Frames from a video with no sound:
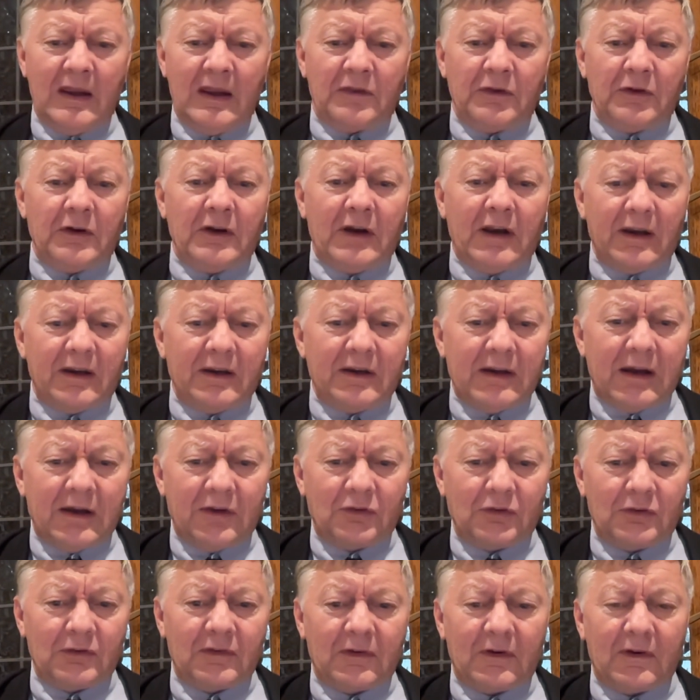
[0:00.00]
The United
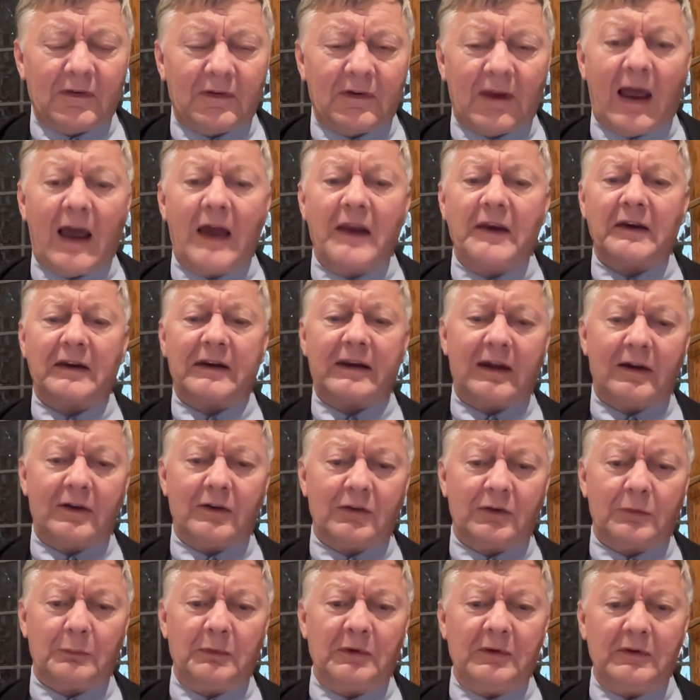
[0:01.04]
Nations is
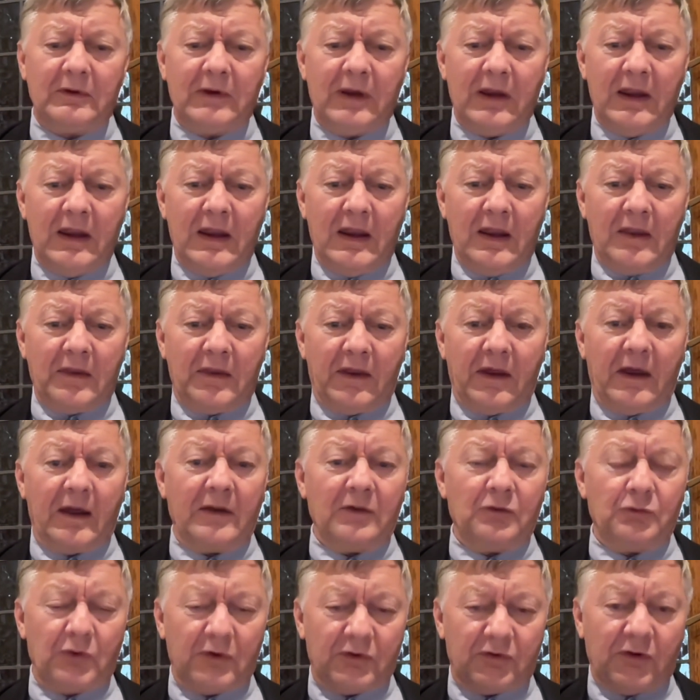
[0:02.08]
unaccountable, they're
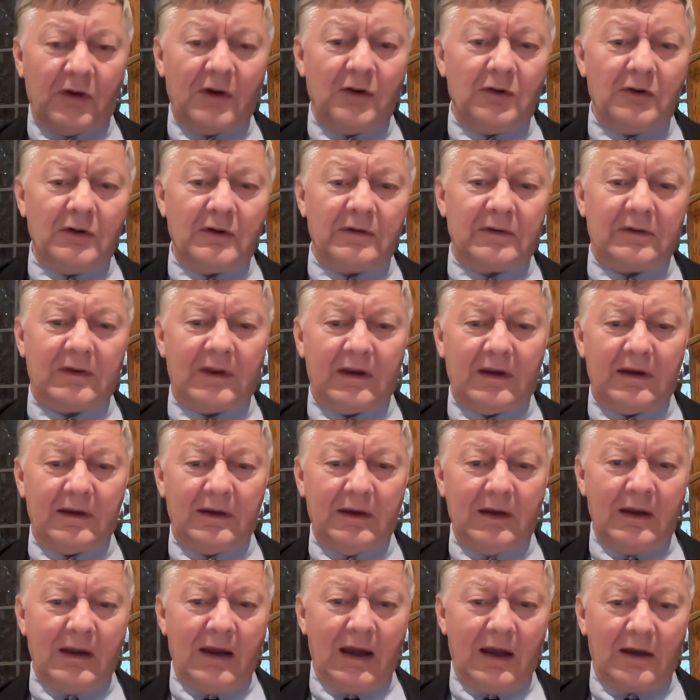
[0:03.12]
unregenerate, they're
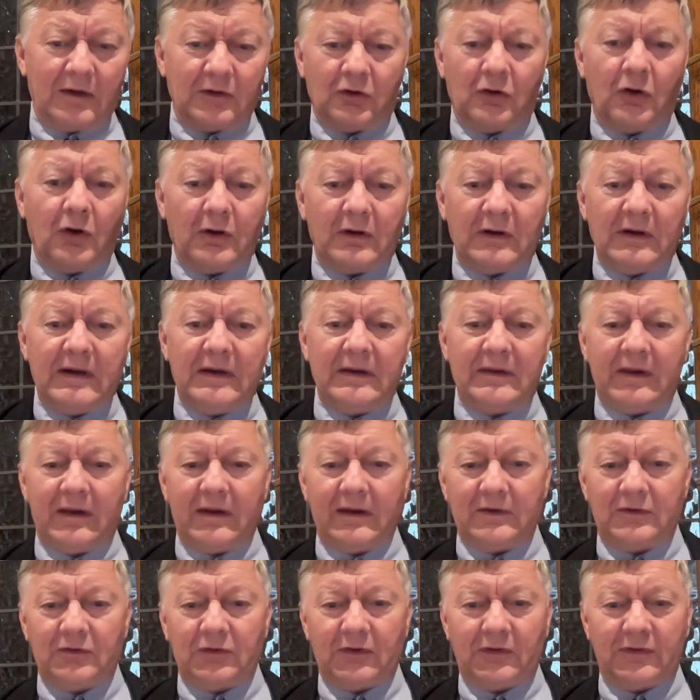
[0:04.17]
ungodly,
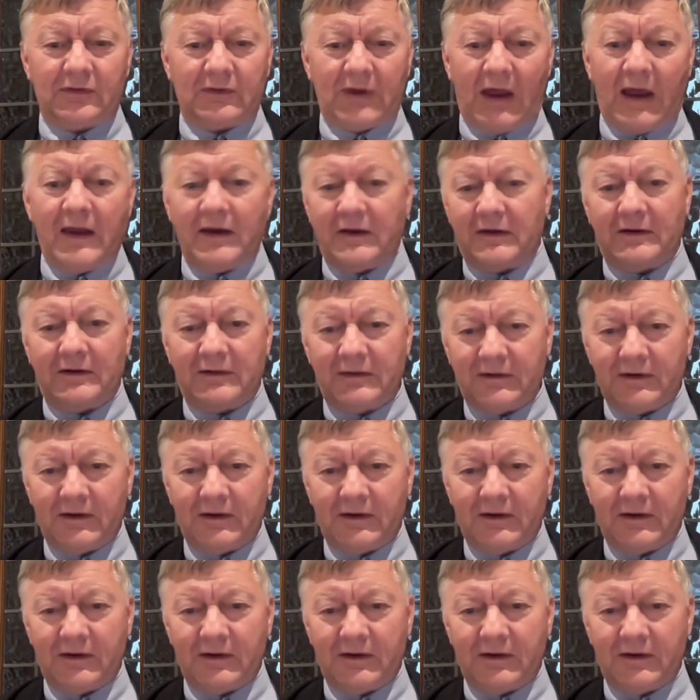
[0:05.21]
they're just and